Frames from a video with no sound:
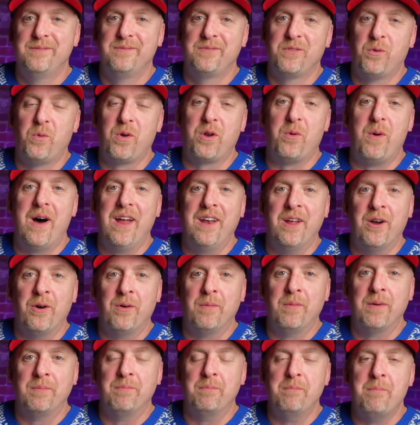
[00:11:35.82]
What do I know?
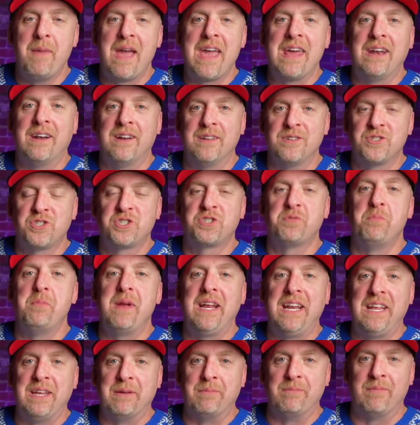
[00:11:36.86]
I'm a man in a
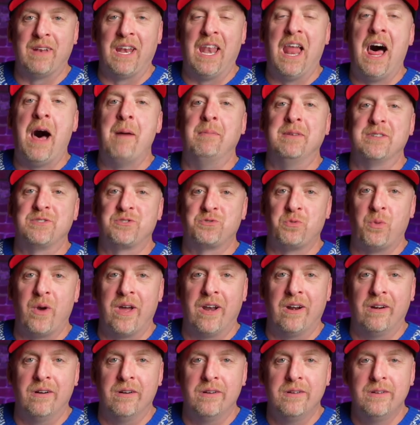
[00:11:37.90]
medium llama
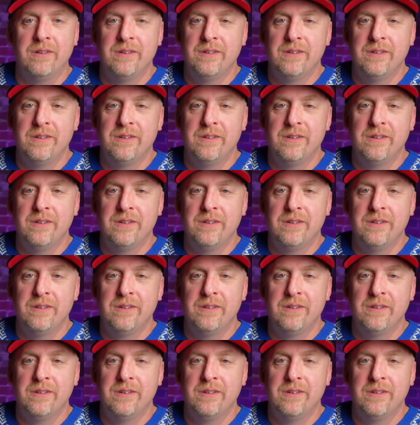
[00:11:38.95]
sweater.